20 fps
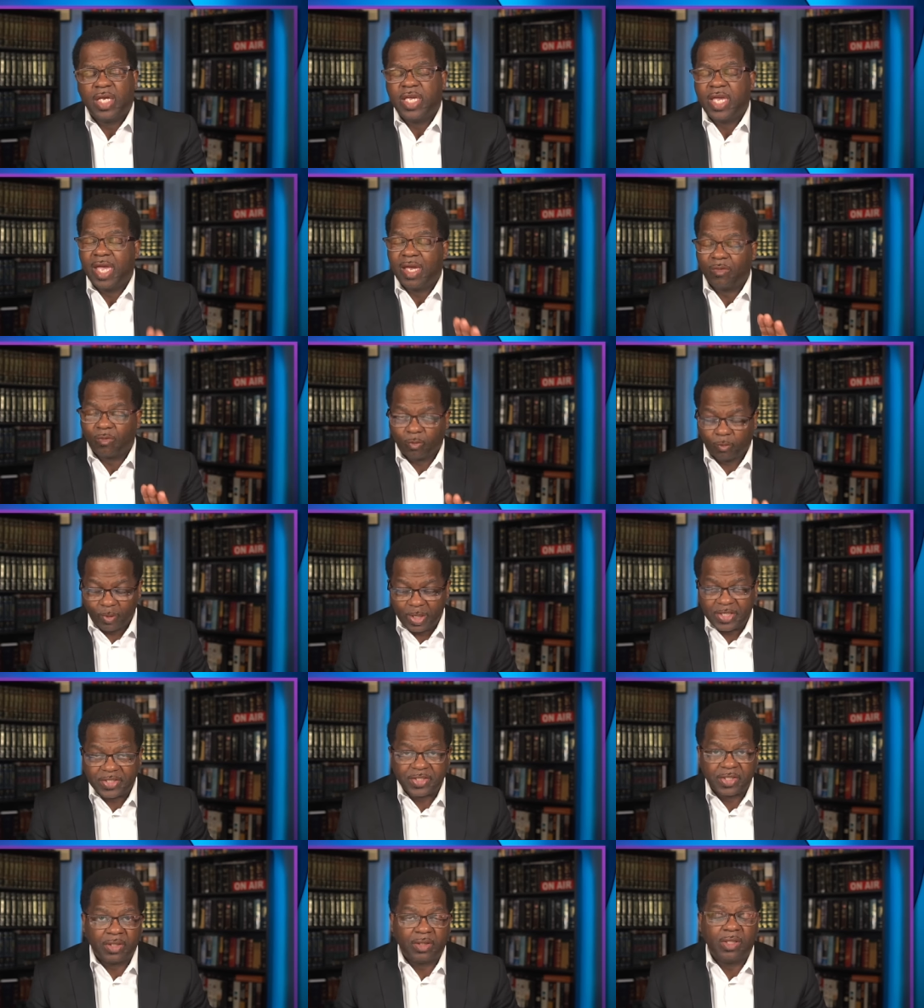He had
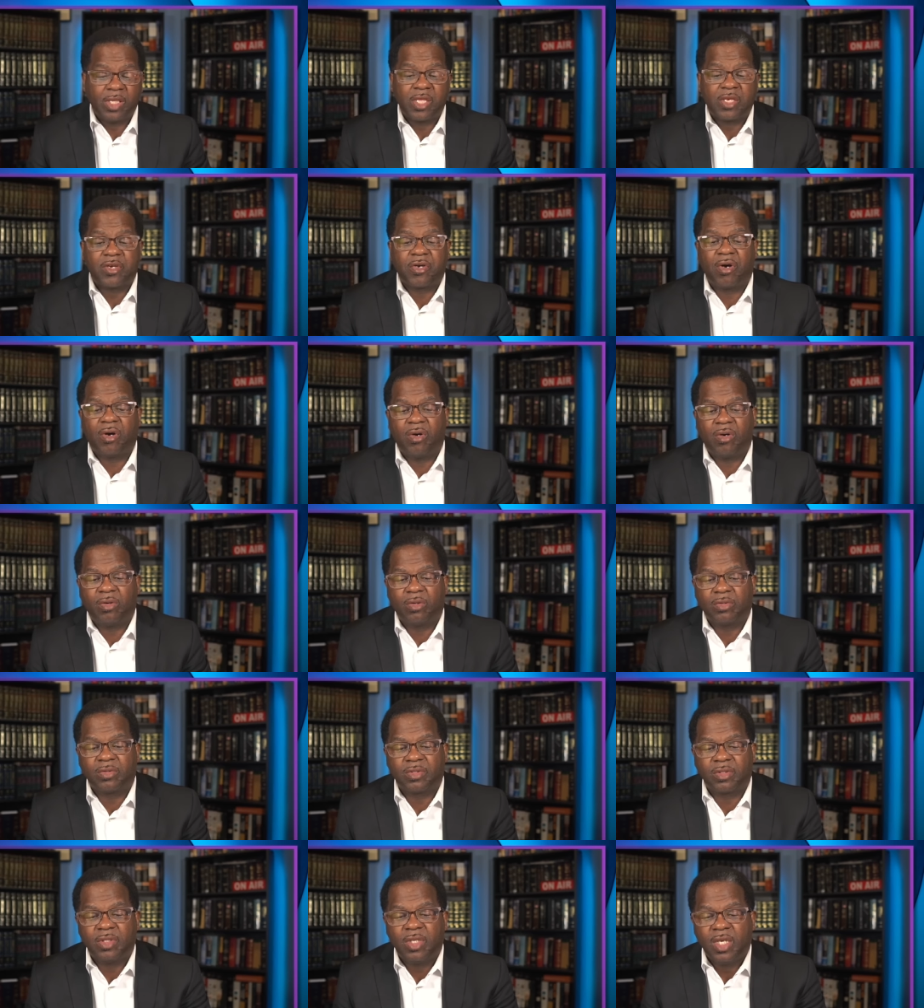recently
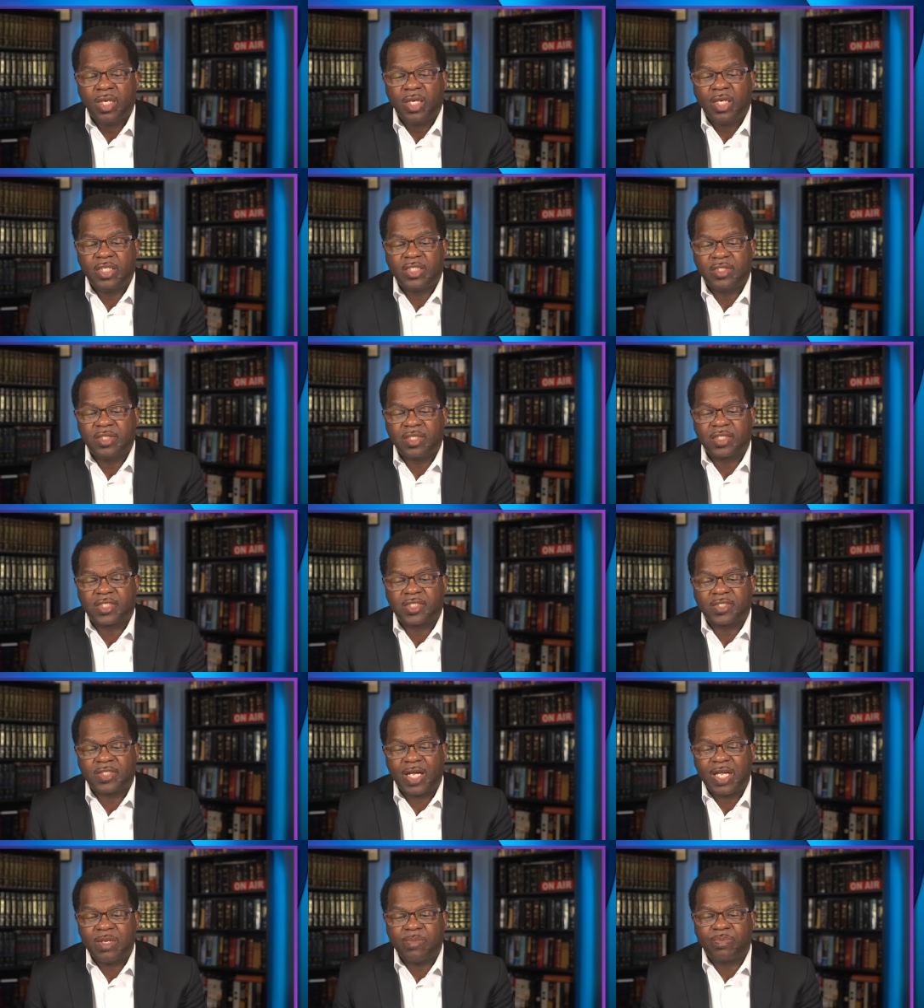called his
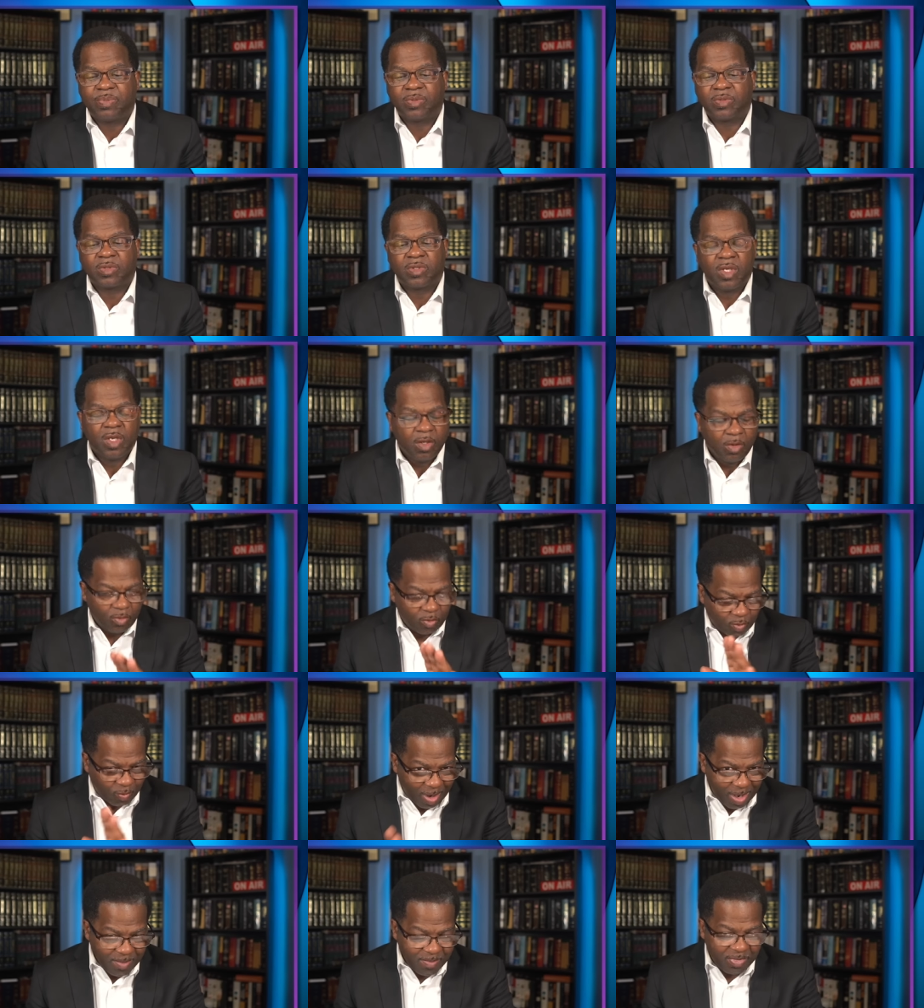disciples
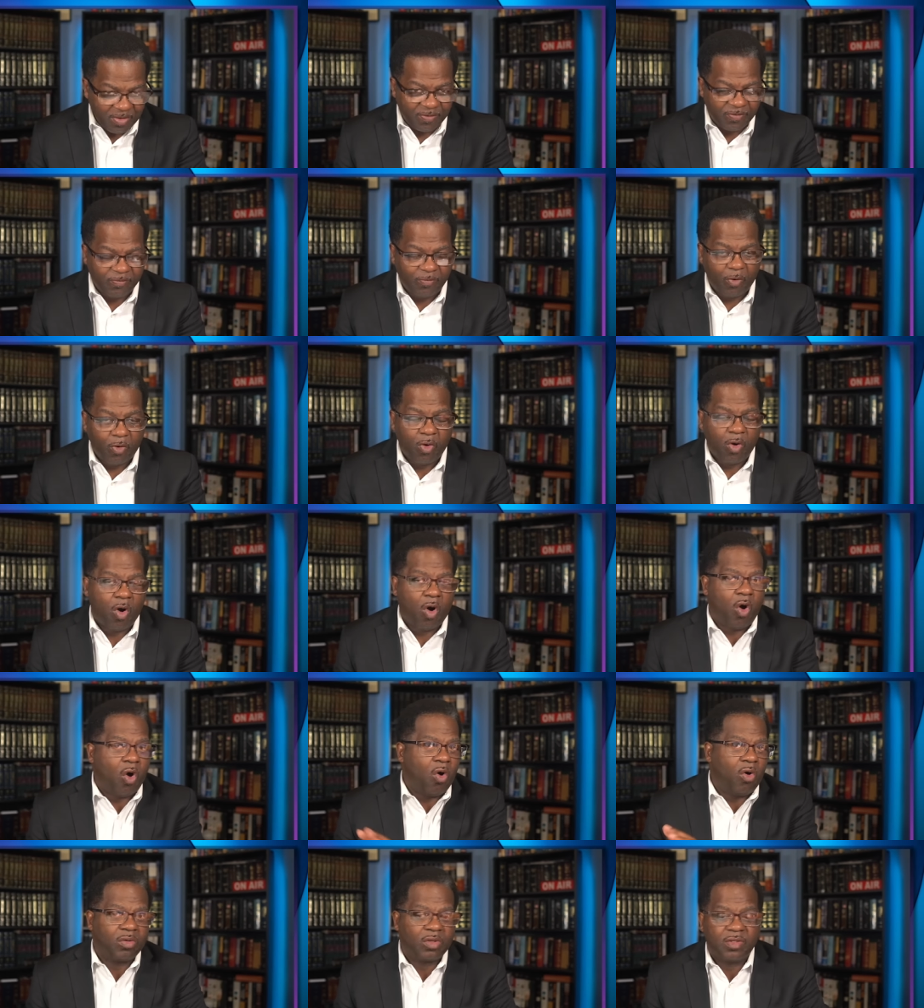right
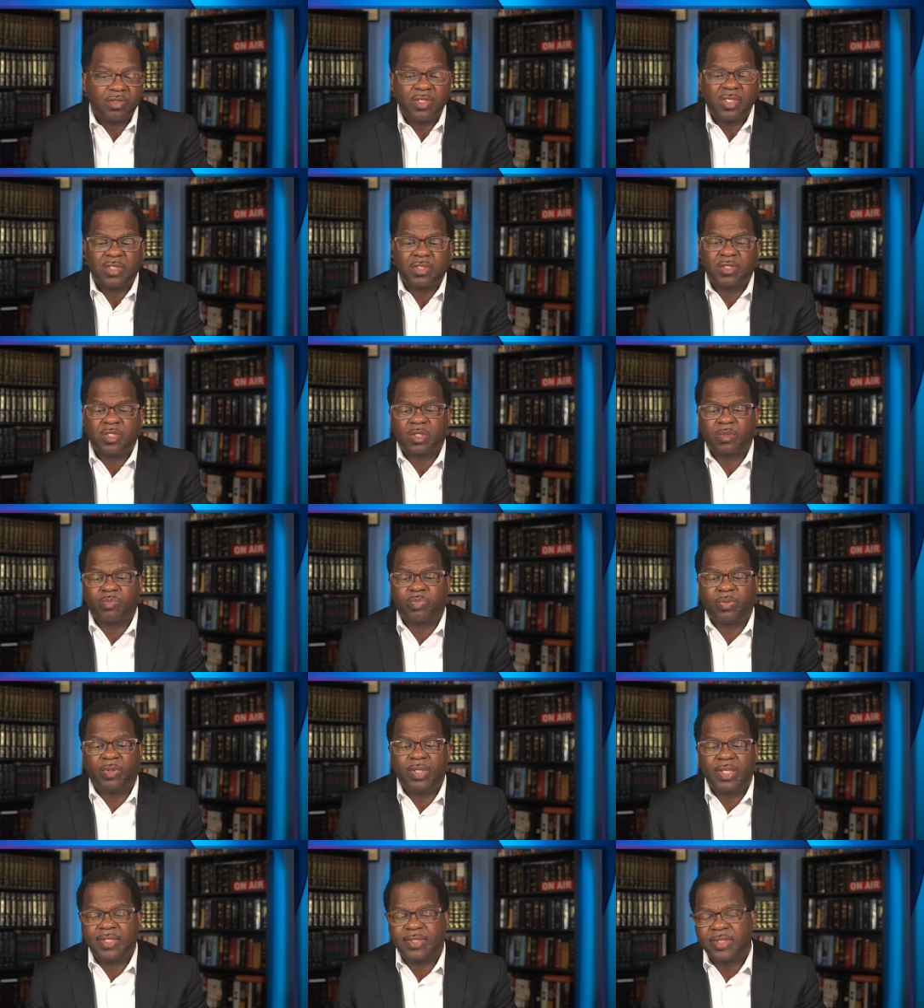before all of this
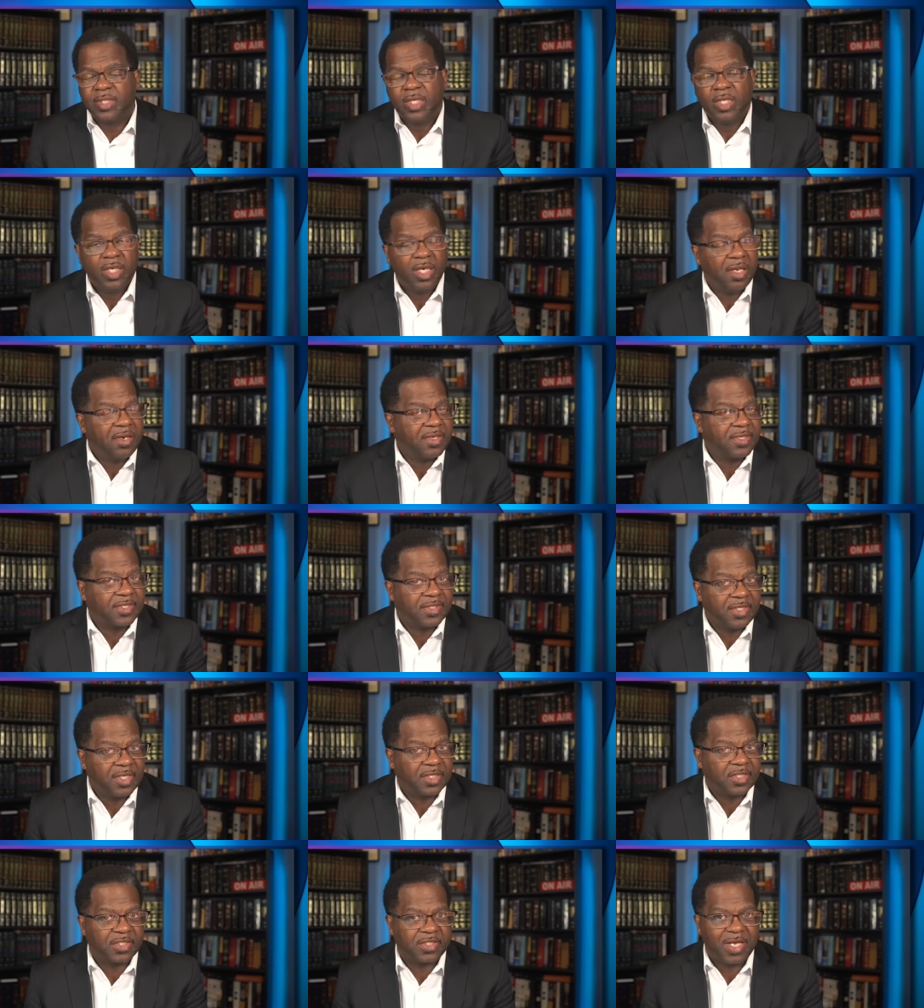took place in the
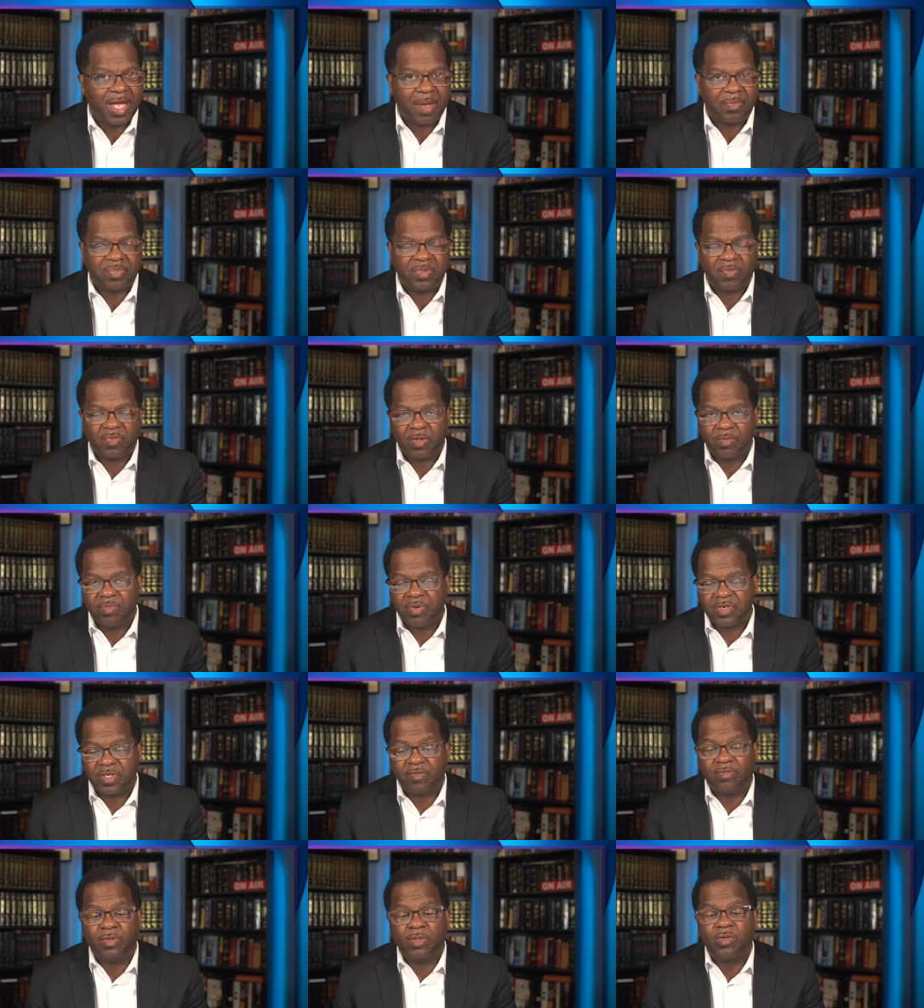6th chapter of
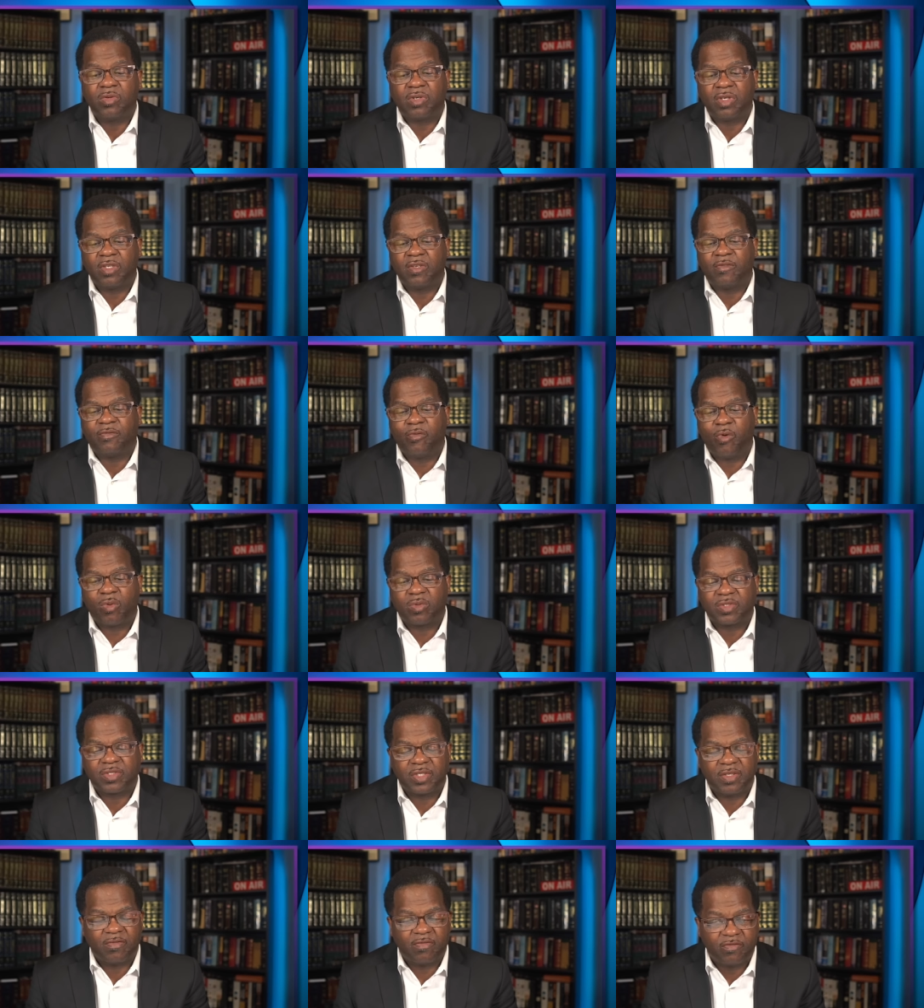the book of Luke and the
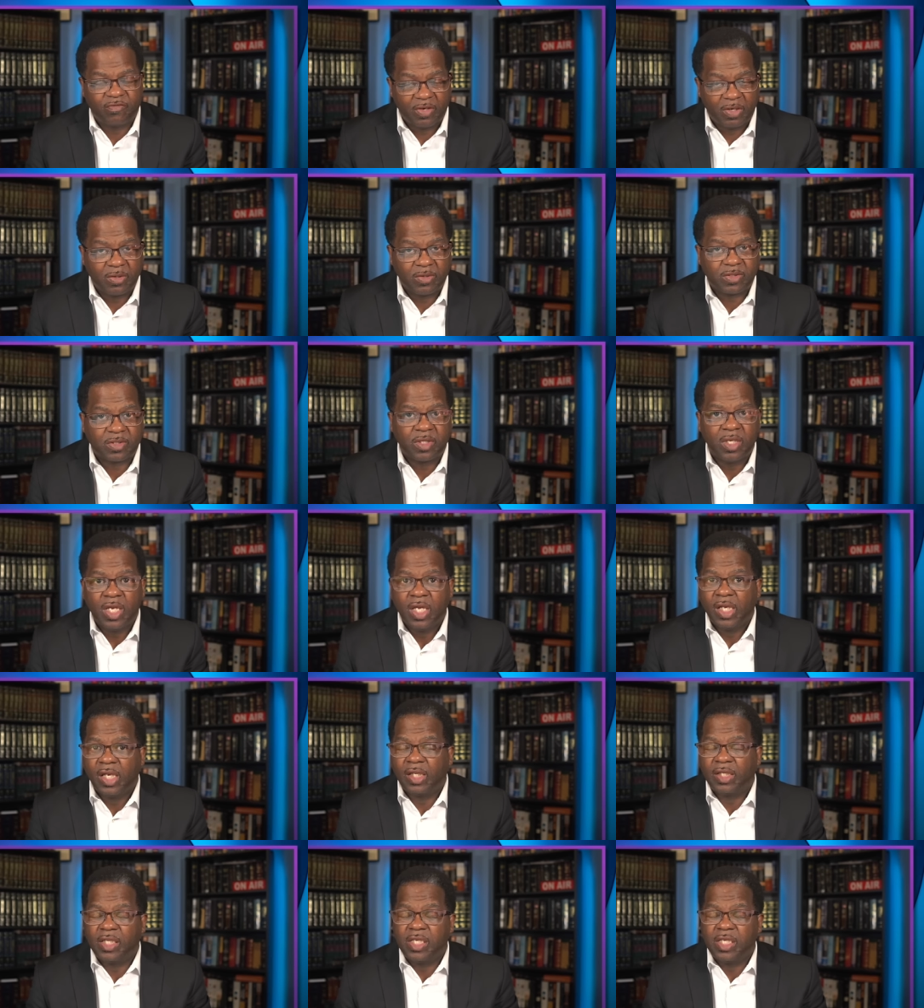14th verse.